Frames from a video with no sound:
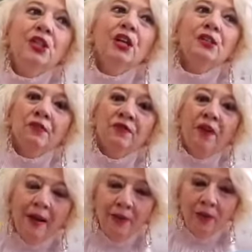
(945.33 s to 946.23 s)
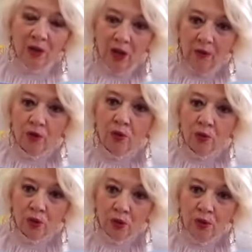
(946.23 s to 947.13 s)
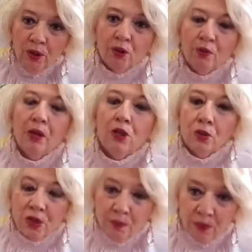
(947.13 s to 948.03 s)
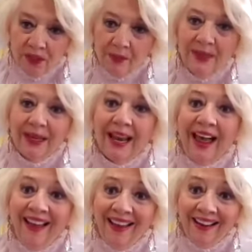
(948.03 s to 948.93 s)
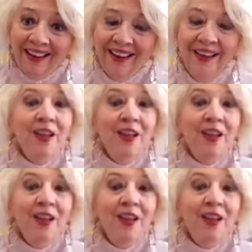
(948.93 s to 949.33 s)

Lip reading: she has to find those other 2 students to make sure that she puts them in line.